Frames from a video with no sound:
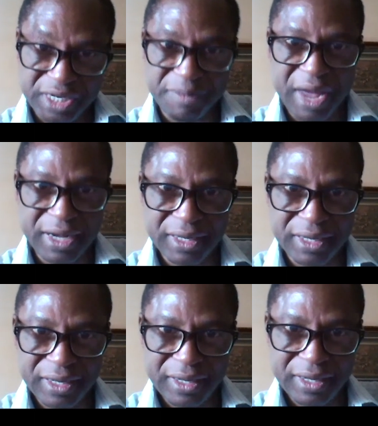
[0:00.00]
Mali,
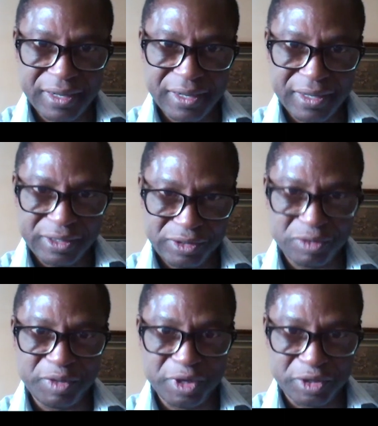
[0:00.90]

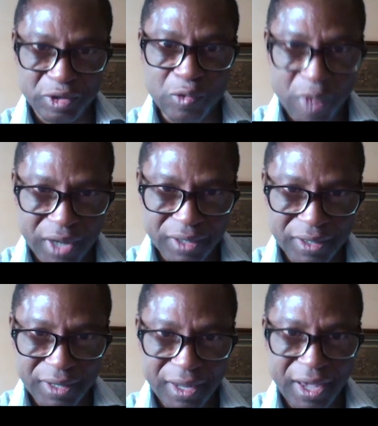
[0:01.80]
should be the third one.
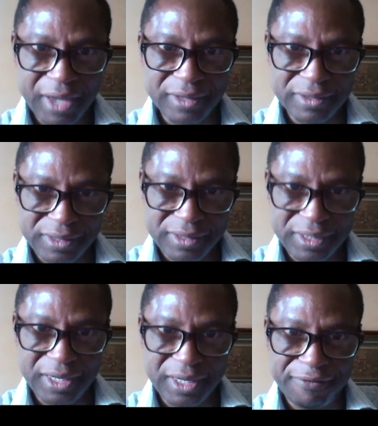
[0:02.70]
And
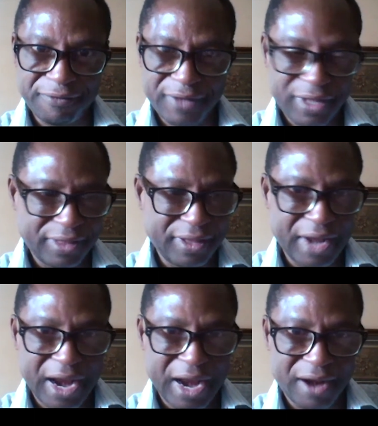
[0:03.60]
see if
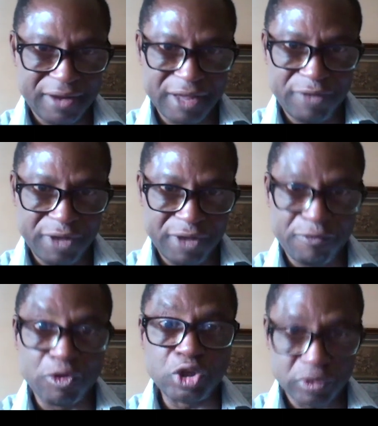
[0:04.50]
there are
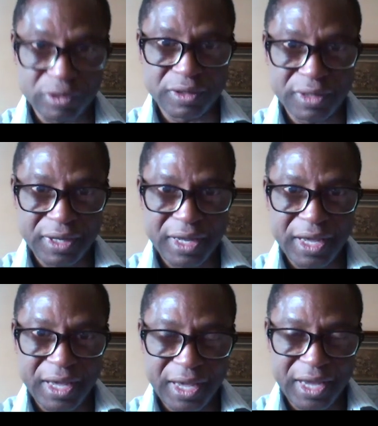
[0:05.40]
evolution
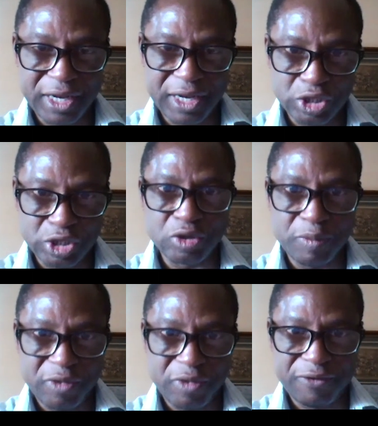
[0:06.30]
in the
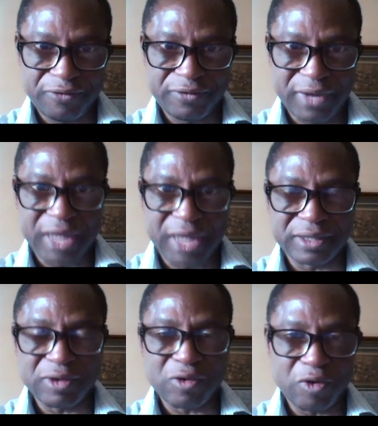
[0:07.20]
genome of that
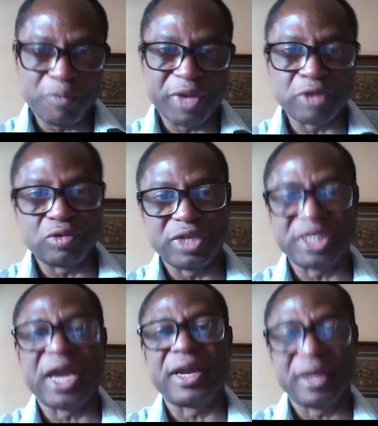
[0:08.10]
compared to the
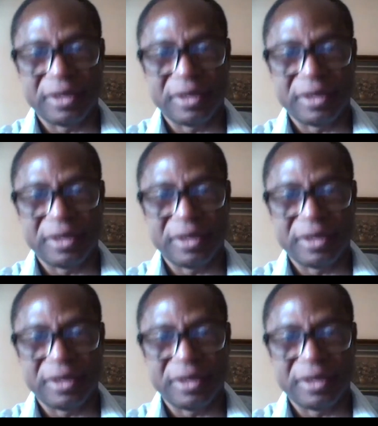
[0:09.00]
China,